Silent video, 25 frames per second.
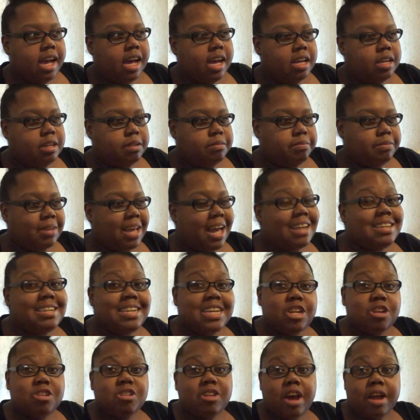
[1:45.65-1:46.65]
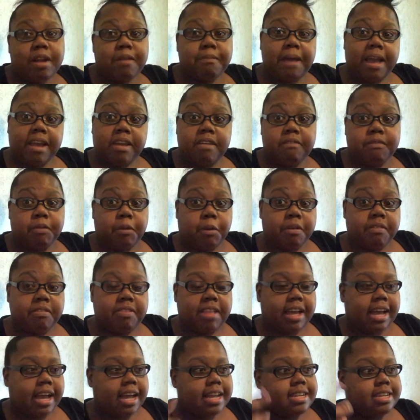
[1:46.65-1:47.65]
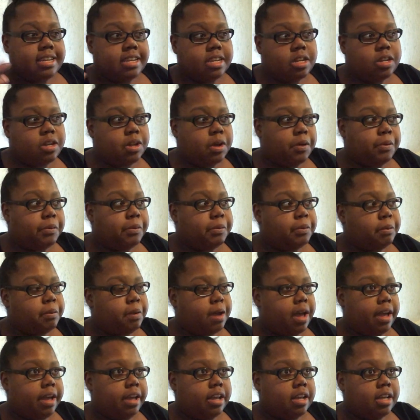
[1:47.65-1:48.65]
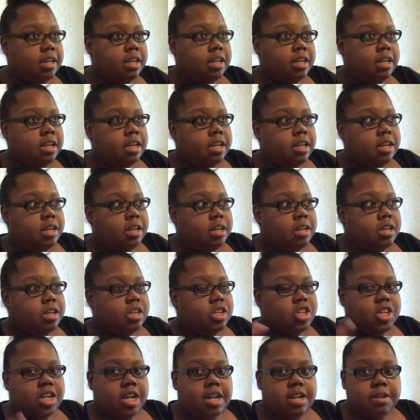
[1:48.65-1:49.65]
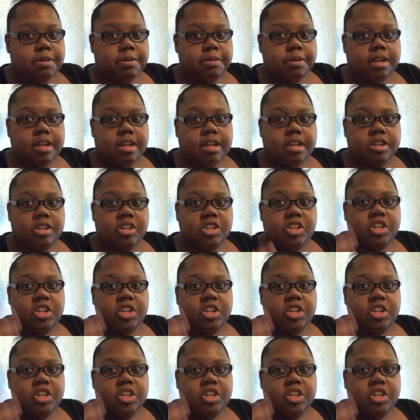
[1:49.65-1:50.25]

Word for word: I teeter-totter back and forth. Like, I didn't know, okay, should I do it?